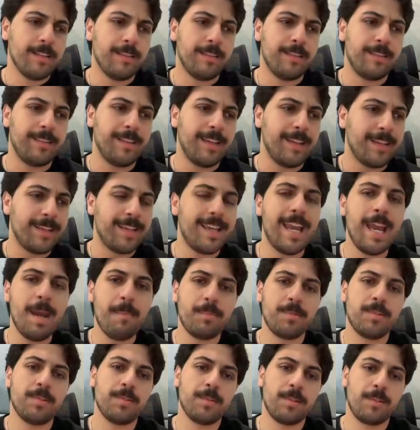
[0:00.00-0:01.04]
they
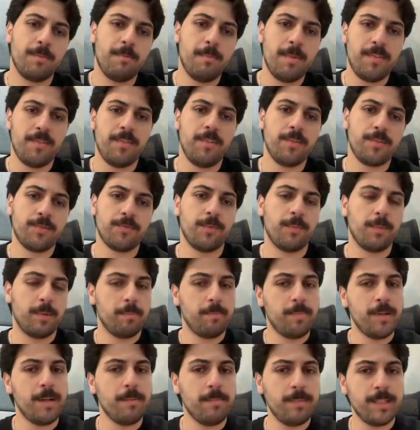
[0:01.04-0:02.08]
kept Mythos from the
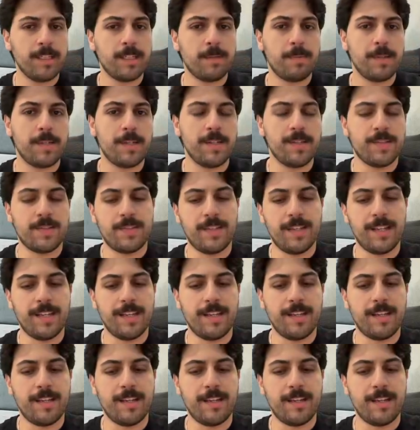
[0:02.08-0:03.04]
public because they